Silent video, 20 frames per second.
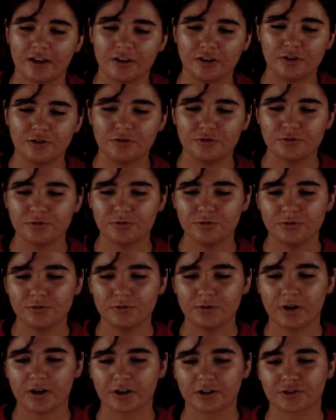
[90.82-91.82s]

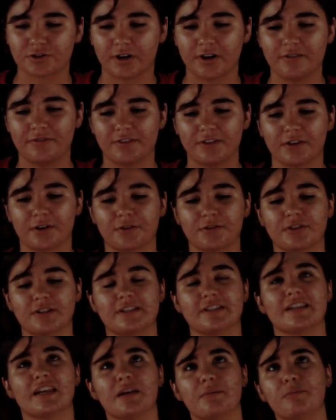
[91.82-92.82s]
you are trying to figure out the
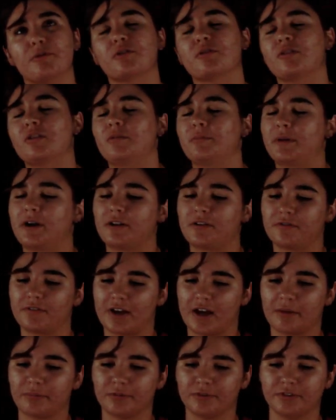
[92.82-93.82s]
typical amount of
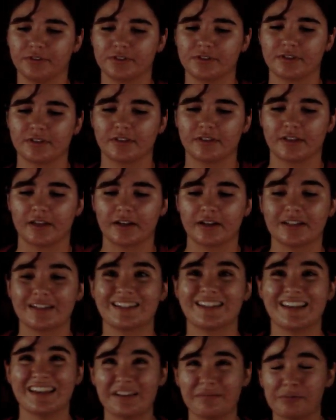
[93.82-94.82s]
apples that a
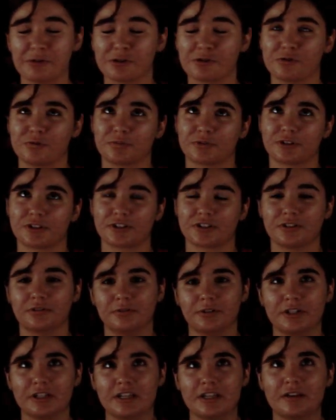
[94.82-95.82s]
typical person
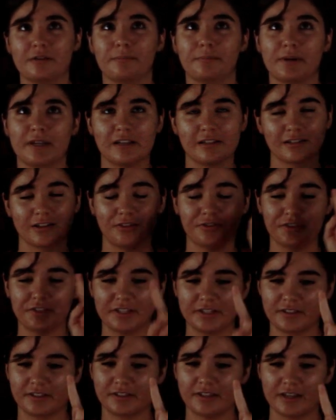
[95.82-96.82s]
would eat based on
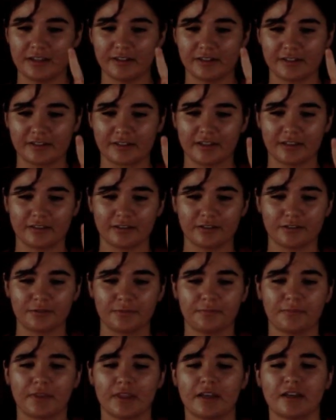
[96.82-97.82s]
this data set, though.
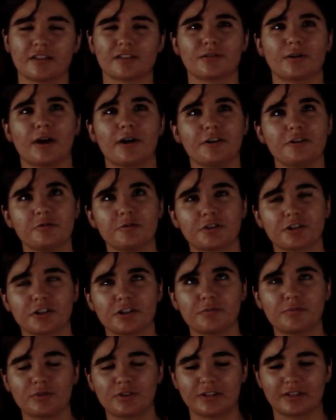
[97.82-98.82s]
So how do you
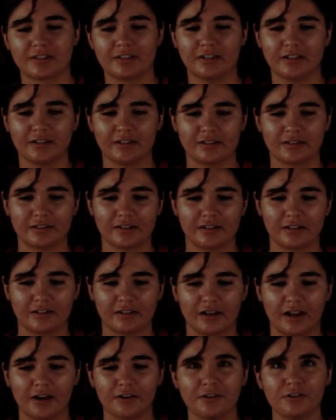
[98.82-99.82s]
interpret this data set,
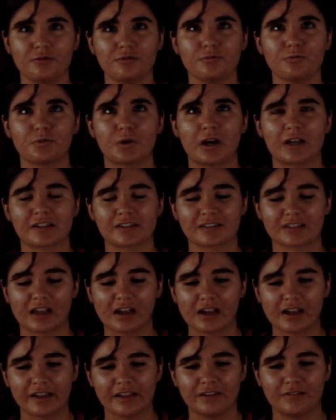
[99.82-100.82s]
and how do you
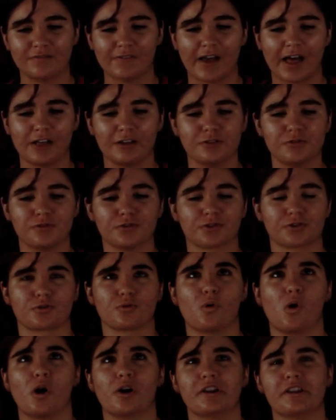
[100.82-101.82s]
assign values or
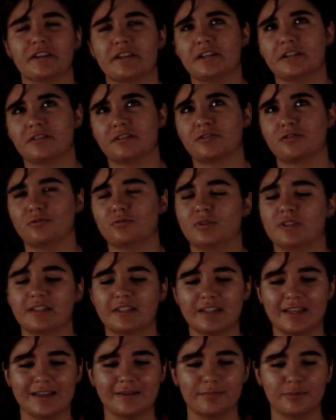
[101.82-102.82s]
quantities to the
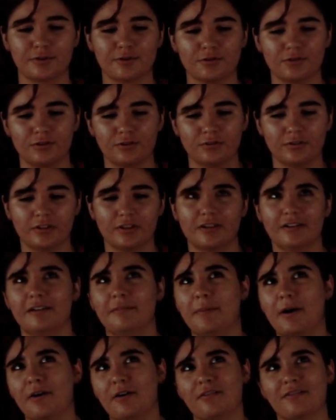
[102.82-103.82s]
typical
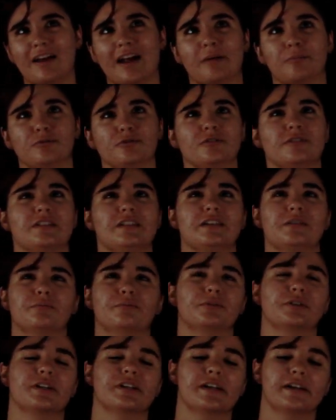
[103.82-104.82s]
amount of apples eaten
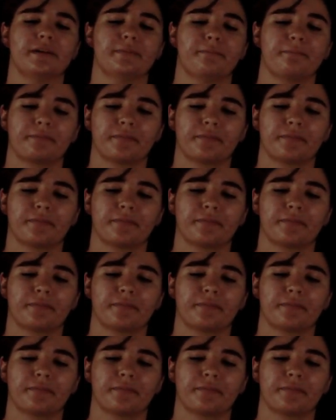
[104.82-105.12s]
per day?